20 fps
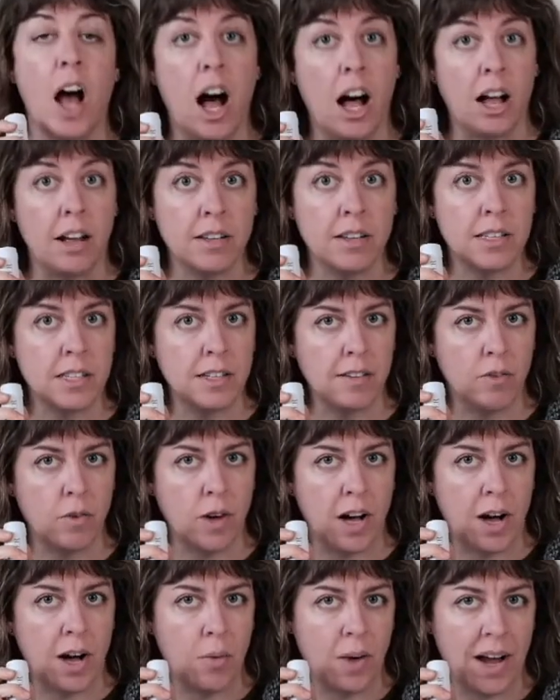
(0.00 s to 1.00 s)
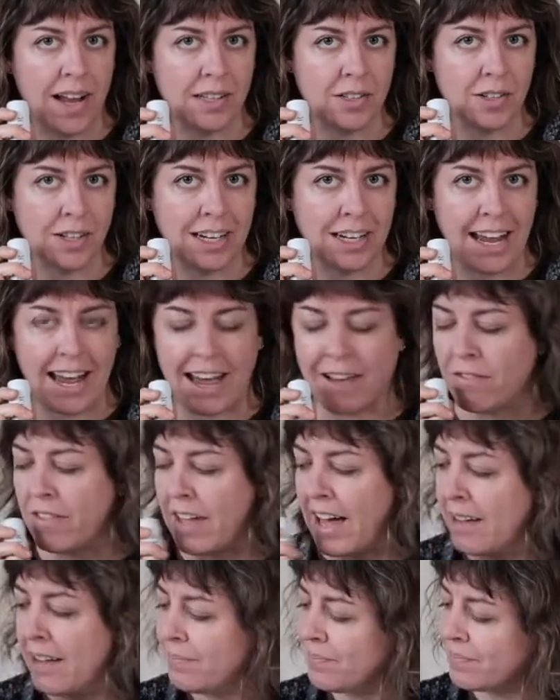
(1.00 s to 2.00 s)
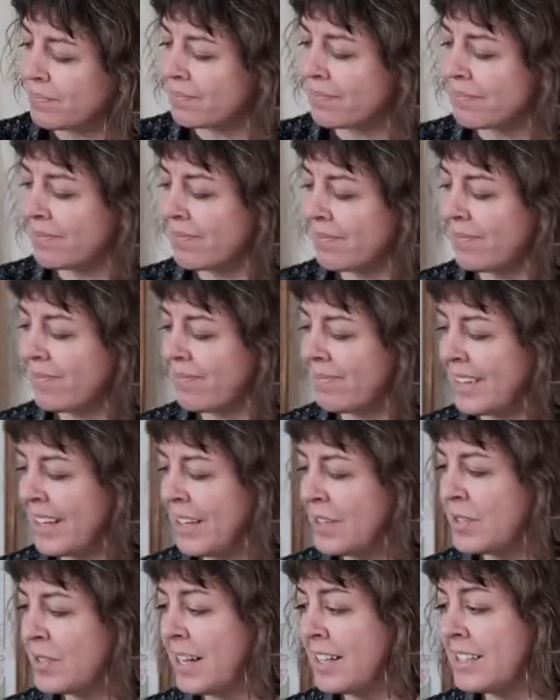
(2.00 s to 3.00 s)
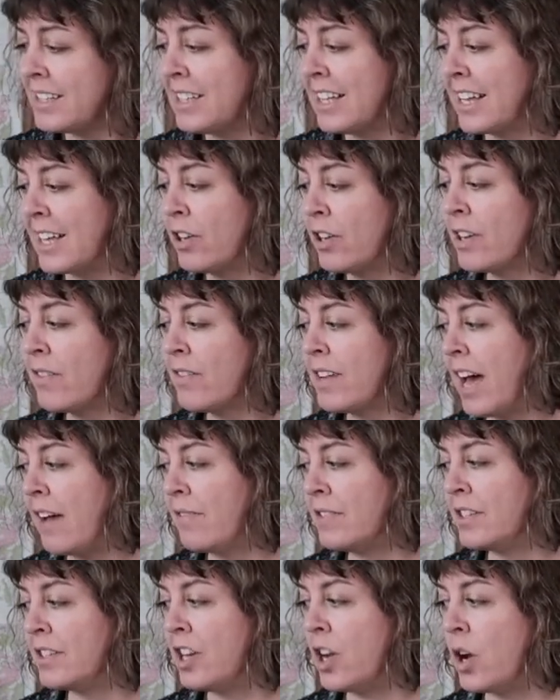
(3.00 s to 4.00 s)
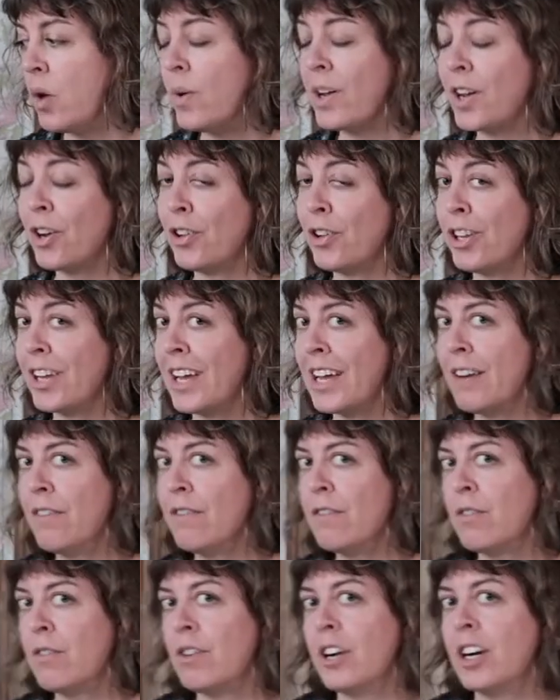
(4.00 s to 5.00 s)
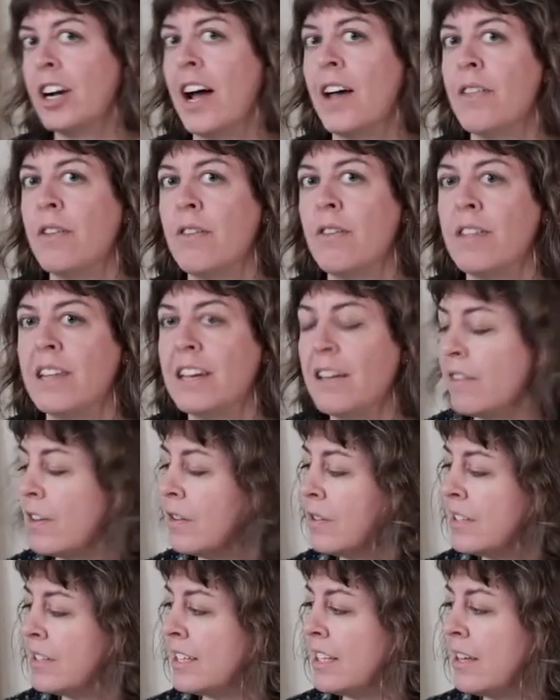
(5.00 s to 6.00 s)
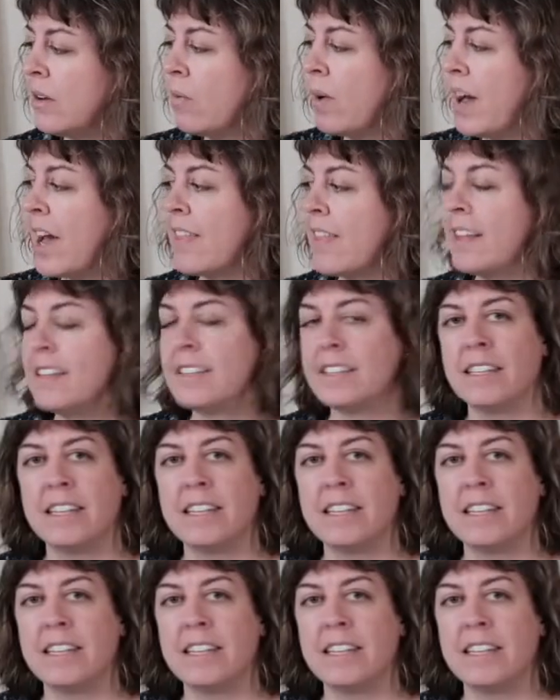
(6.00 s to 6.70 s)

all Savoie wines are going to have that. So that's the thing, you don't even have to know what you're looking for, other than if you see a wine that's in